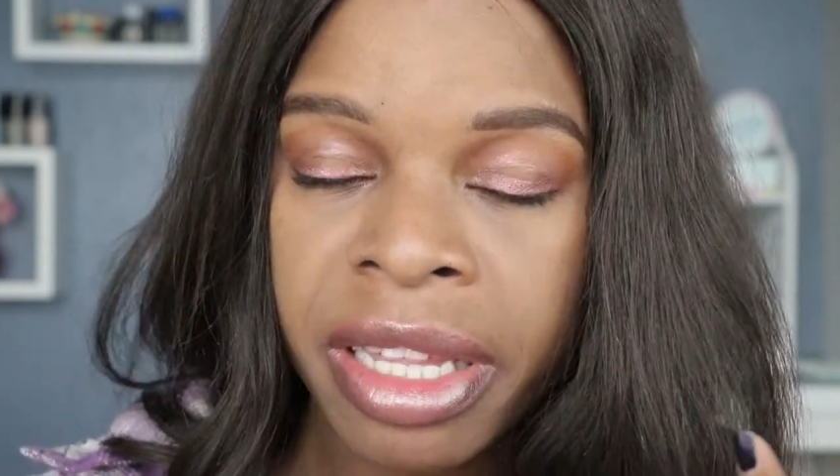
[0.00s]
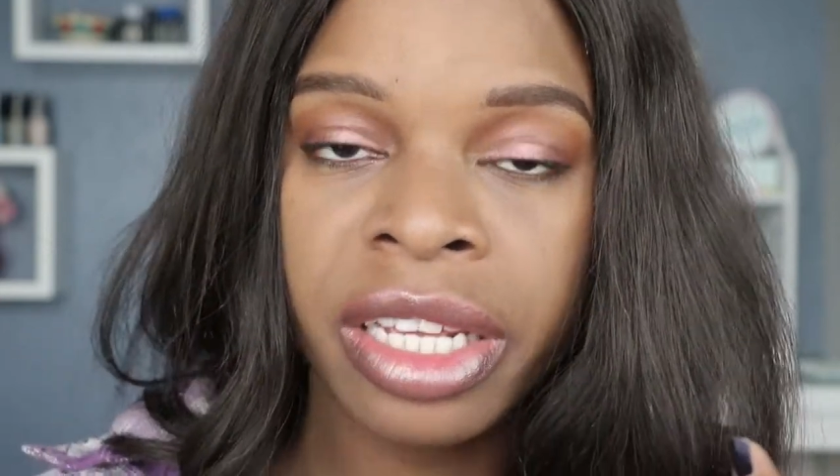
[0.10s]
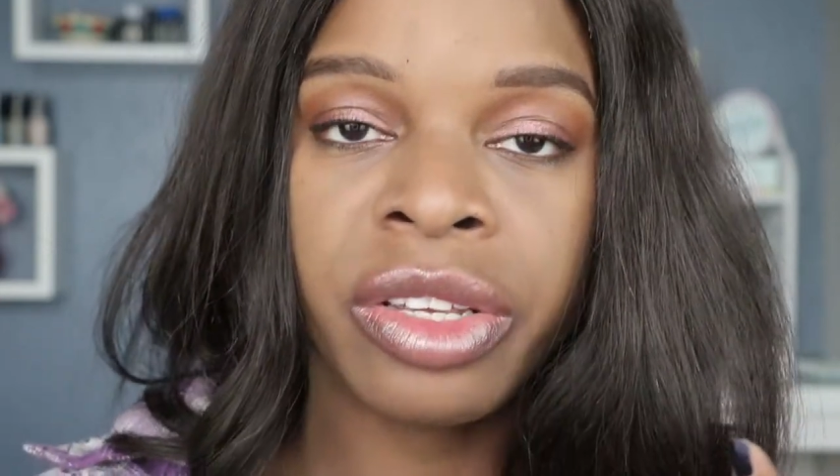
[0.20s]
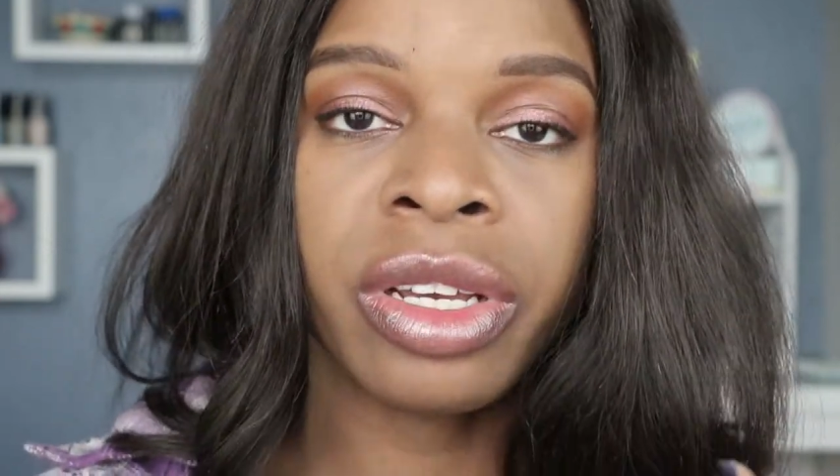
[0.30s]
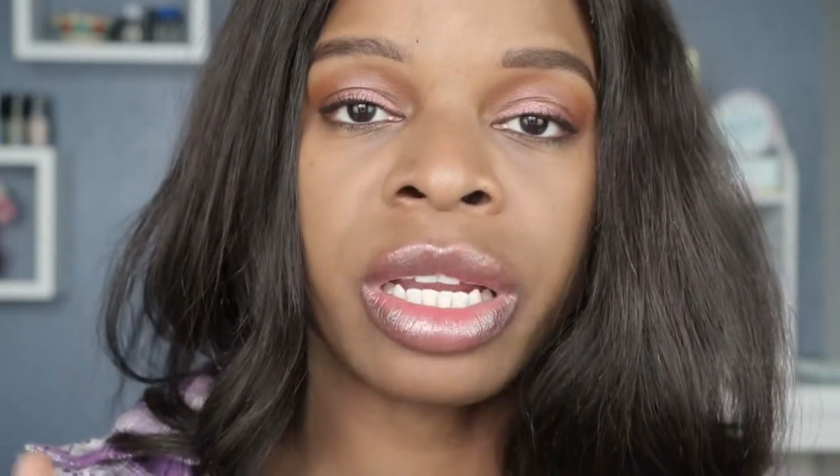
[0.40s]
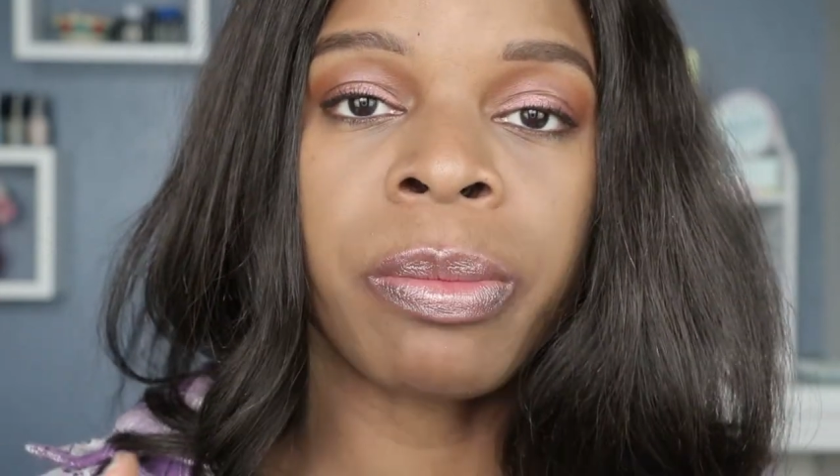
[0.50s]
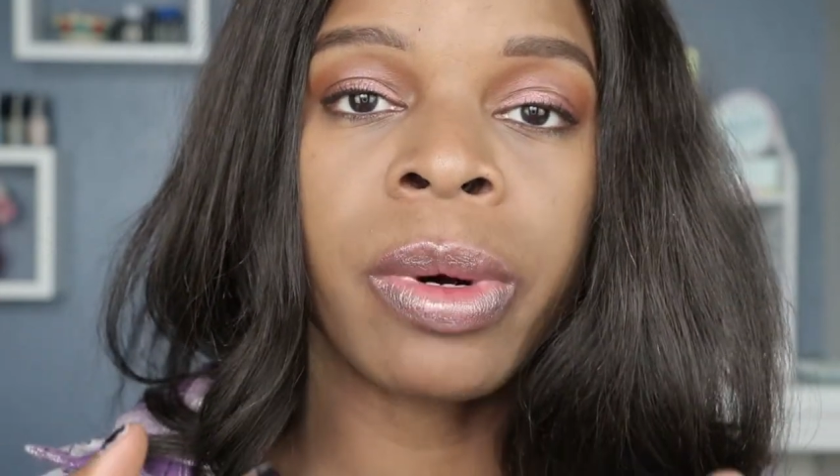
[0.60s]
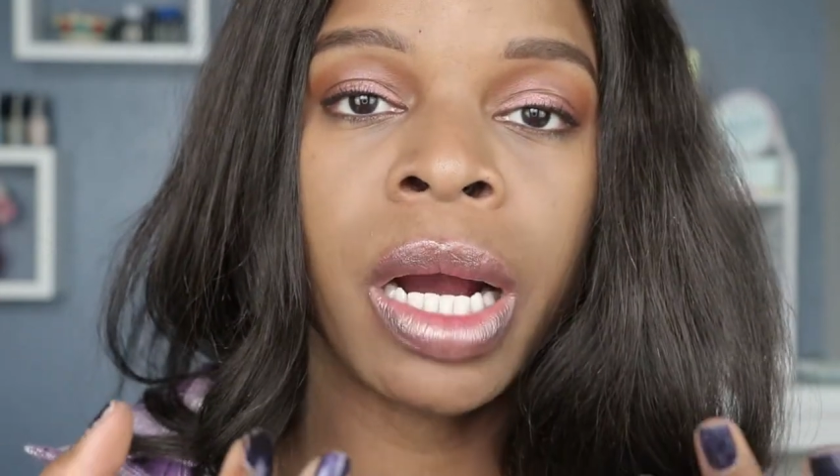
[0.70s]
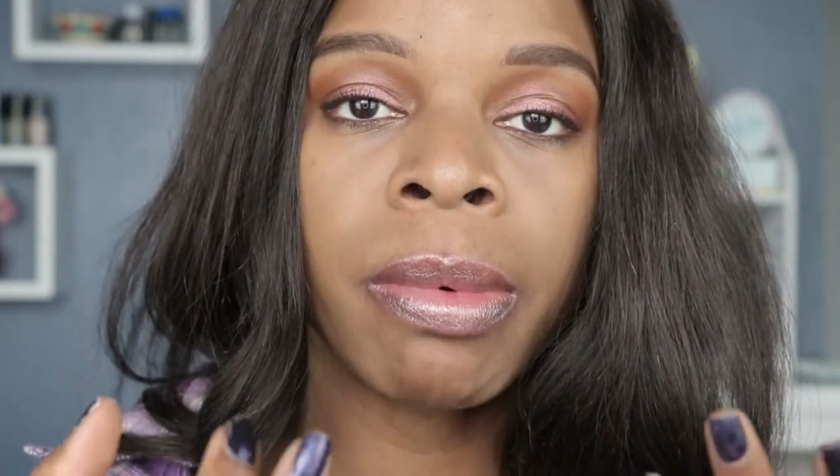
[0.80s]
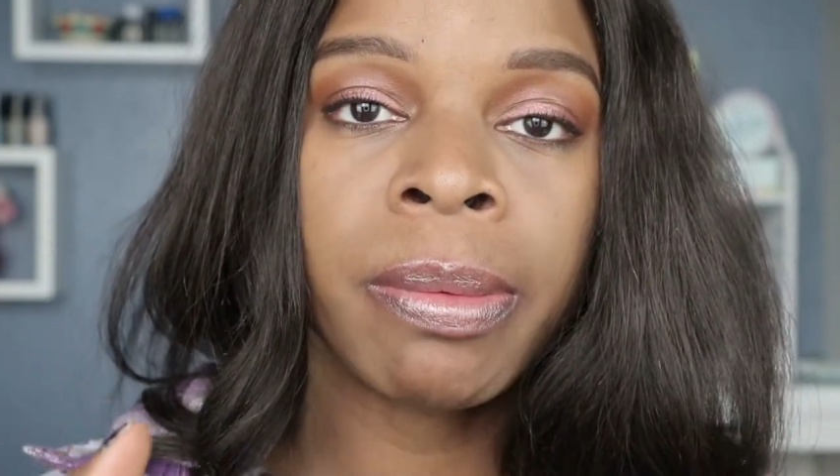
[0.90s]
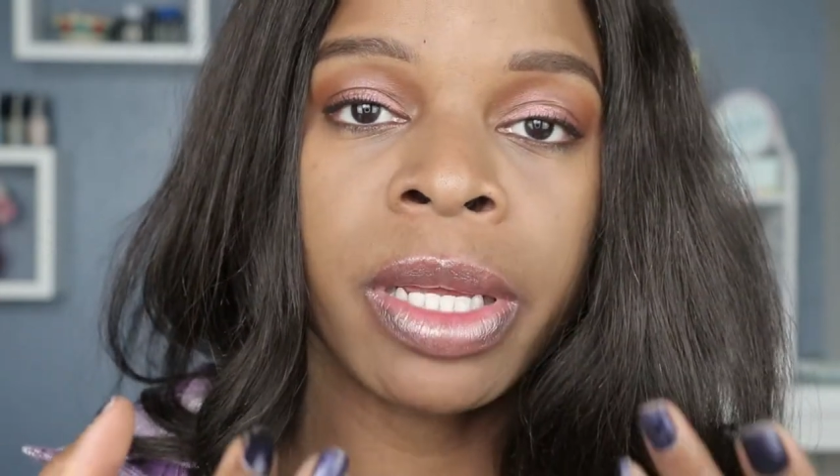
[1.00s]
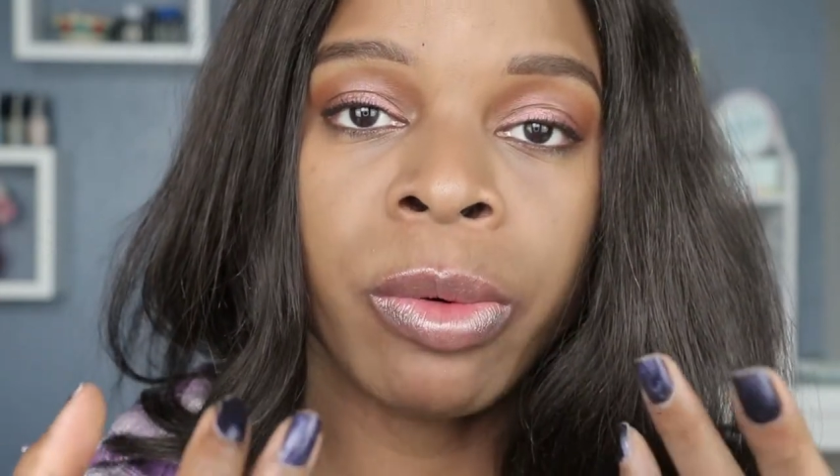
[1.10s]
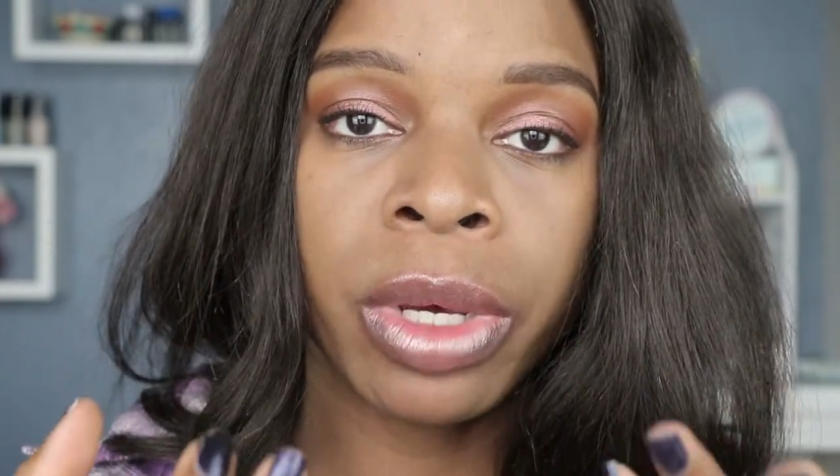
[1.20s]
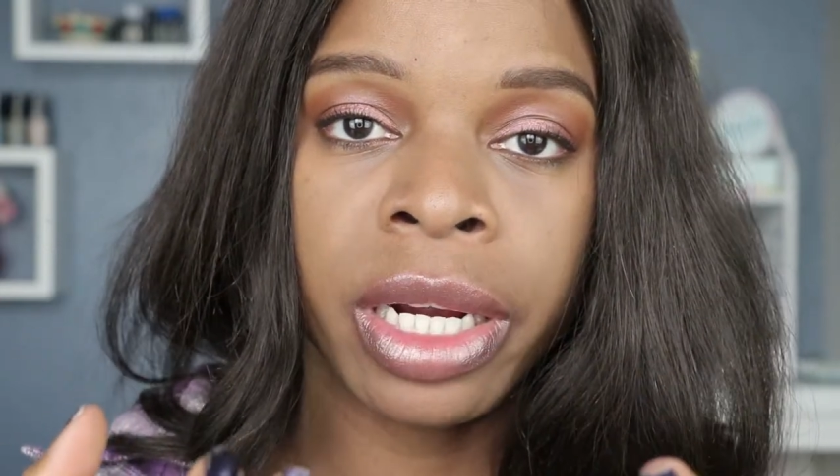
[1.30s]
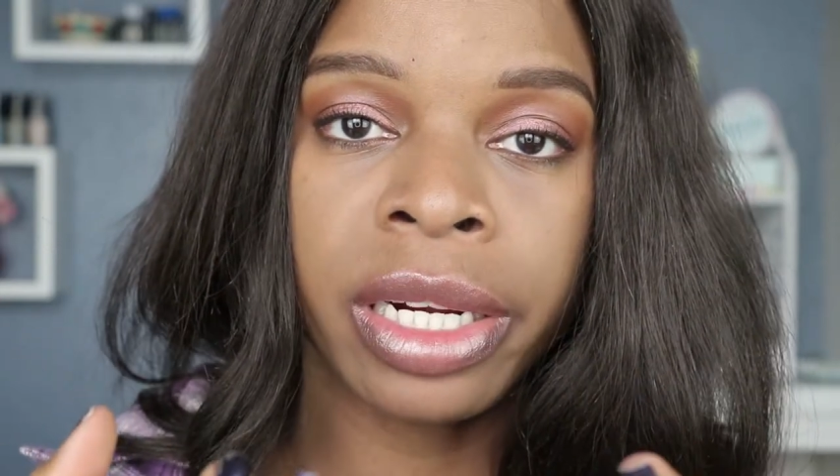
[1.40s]
that you can probably
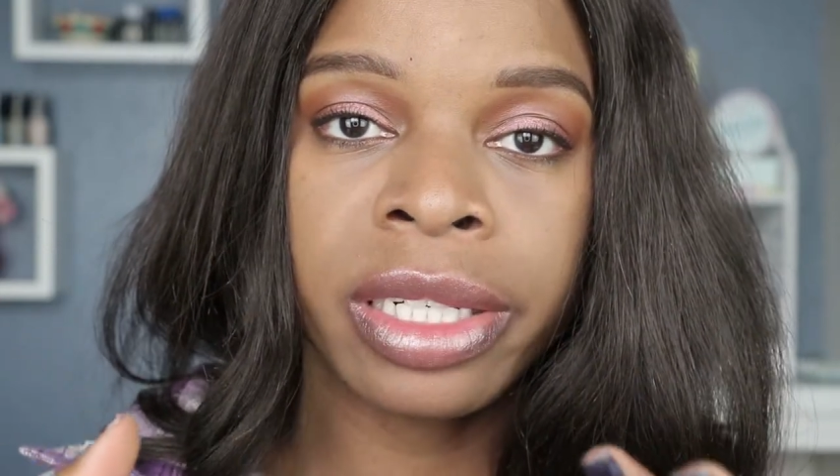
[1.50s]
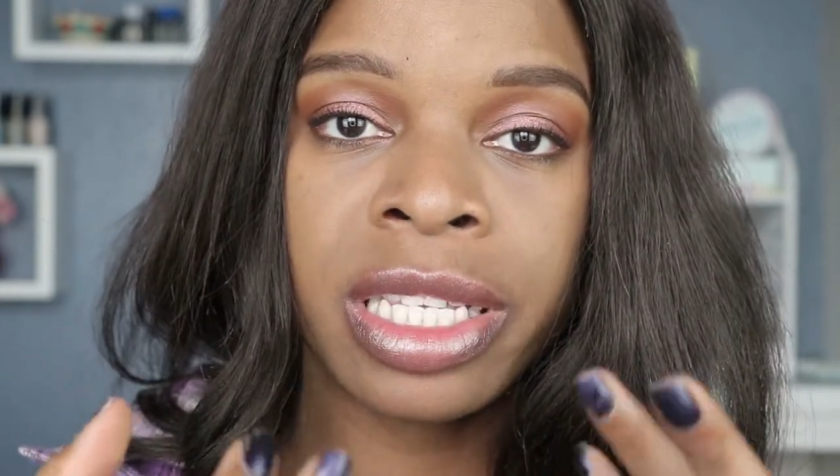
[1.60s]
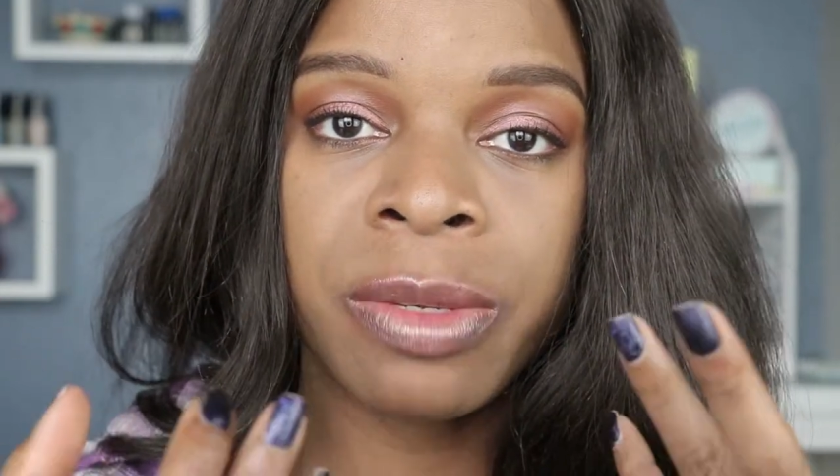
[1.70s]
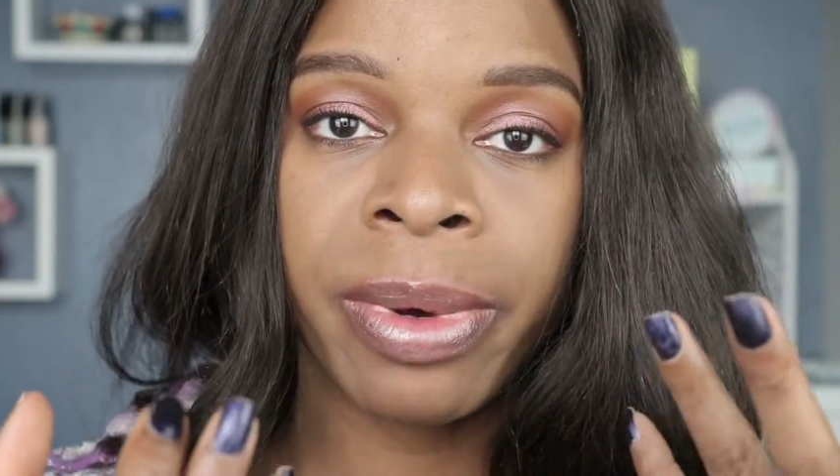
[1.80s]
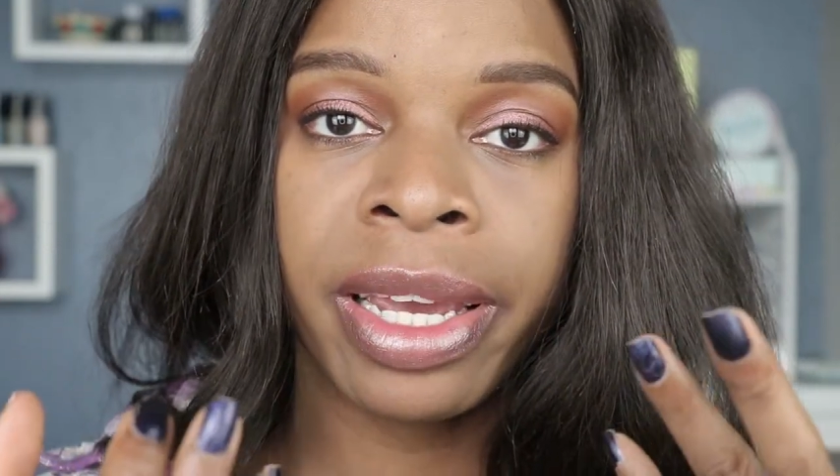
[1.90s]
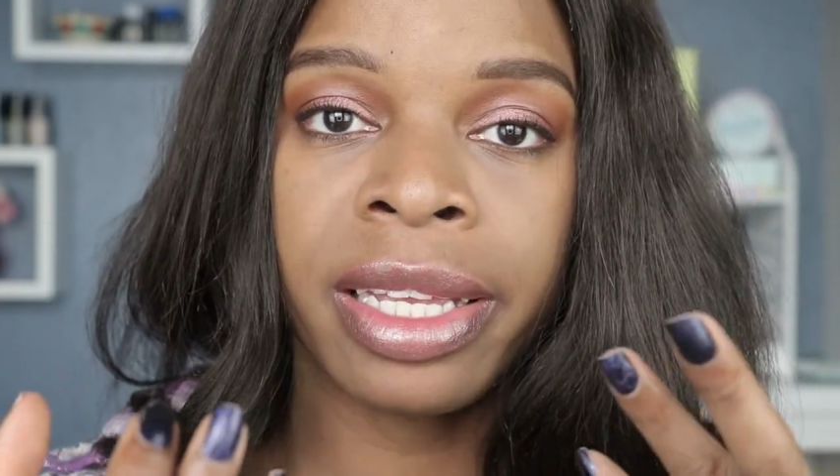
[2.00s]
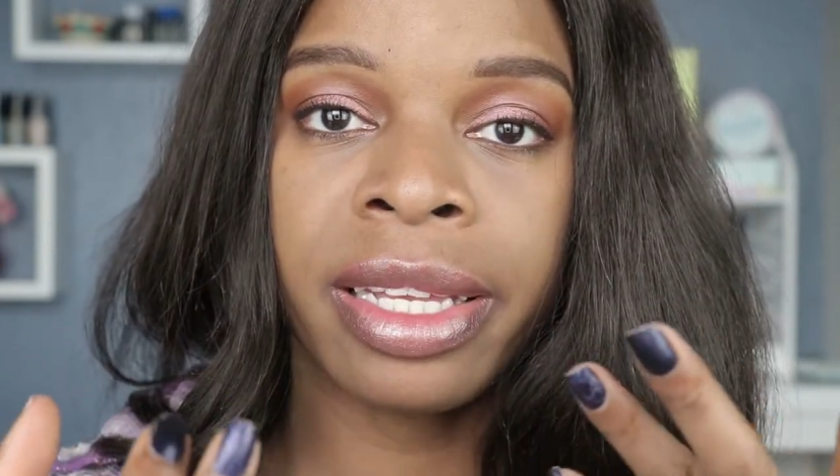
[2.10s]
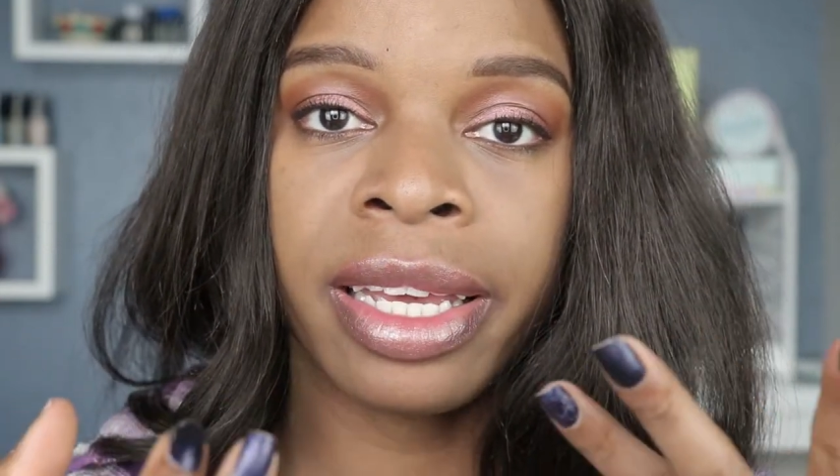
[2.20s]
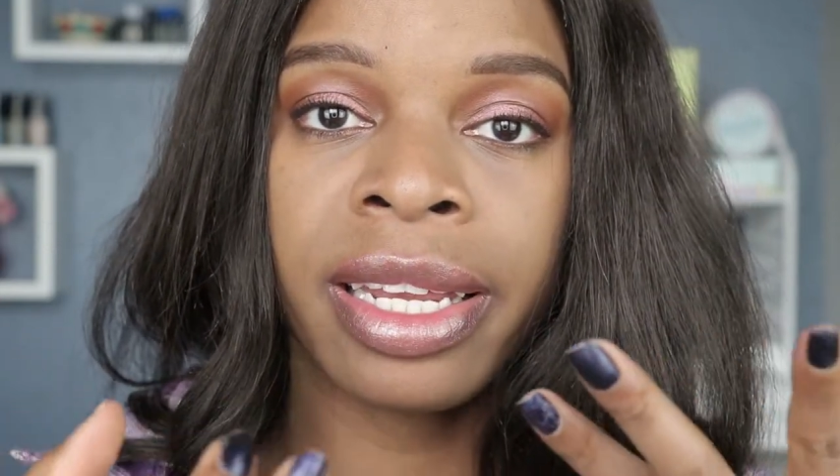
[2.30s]
wear despite